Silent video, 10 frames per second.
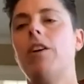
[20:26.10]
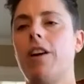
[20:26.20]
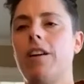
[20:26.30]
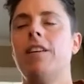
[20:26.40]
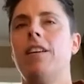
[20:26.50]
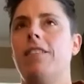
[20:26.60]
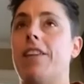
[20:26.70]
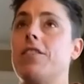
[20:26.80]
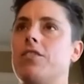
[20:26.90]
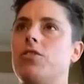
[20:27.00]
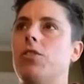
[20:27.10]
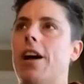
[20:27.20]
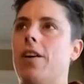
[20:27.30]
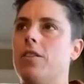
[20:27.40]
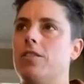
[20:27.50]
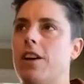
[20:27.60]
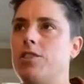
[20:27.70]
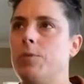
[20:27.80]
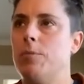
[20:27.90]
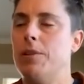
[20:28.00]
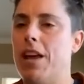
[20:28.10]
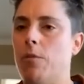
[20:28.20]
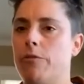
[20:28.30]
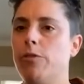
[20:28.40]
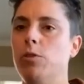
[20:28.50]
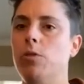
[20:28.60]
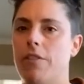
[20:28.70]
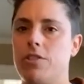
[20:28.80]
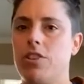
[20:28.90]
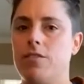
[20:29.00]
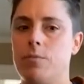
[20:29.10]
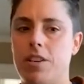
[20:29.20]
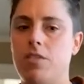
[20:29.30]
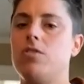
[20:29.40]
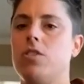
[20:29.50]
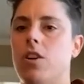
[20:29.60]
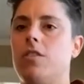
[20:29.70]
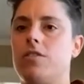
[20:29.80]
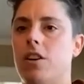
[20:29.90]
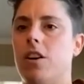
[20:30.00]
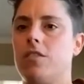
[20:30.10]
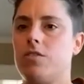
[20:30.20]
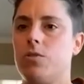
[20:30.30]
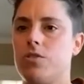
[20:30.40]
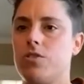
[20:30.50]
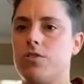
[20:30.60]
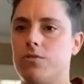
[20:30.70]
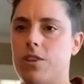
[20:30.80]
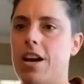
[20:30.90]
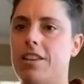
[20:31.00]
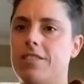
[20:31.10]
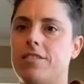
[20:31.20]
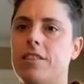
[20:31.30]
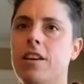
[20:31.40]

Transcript: Okay. I think they sold out of the rice bourbon. That one flew off the shelves, but they used Arkansas sourced rice.